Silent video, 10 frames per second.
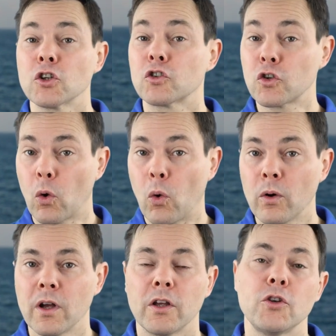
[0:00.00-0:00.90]

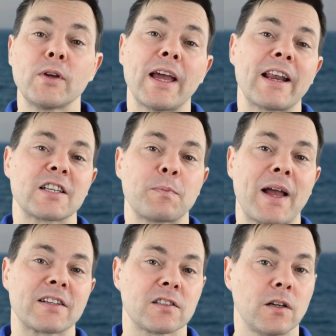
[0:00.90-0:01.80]
So you can
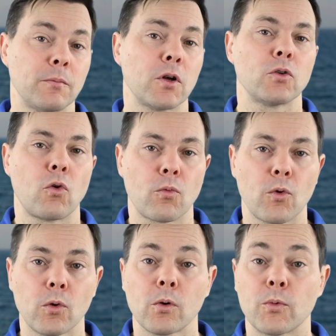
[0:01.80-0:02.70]
expect some
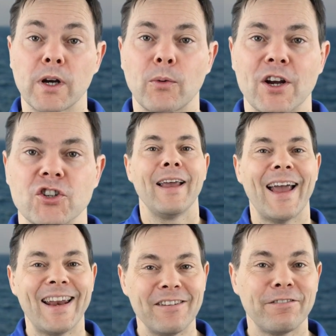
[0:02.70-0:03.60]
normal regression.
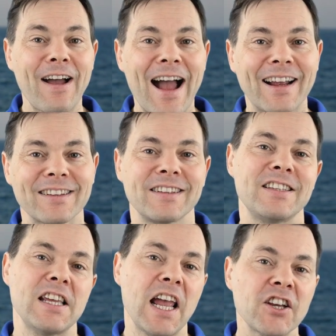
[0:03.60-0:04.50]
And in fact,
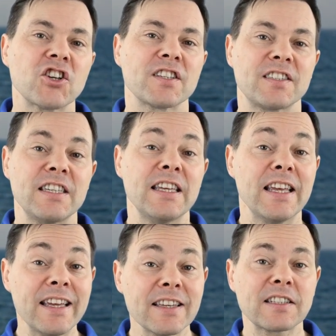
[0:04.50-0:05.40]
the HST
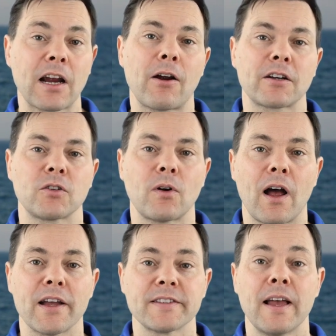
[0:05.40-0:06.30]
is
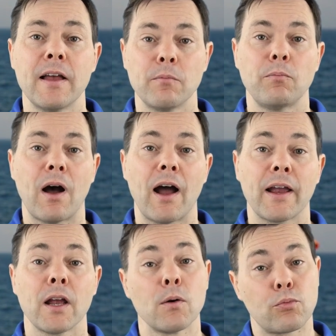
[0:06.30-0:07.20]
characterized
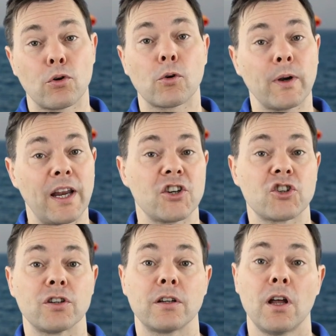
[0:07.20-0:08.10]
by
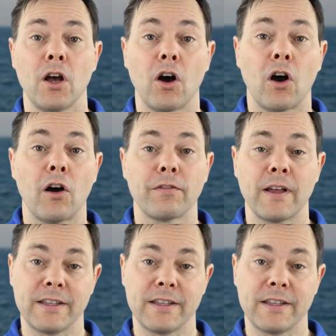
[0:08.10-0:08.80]
progradation of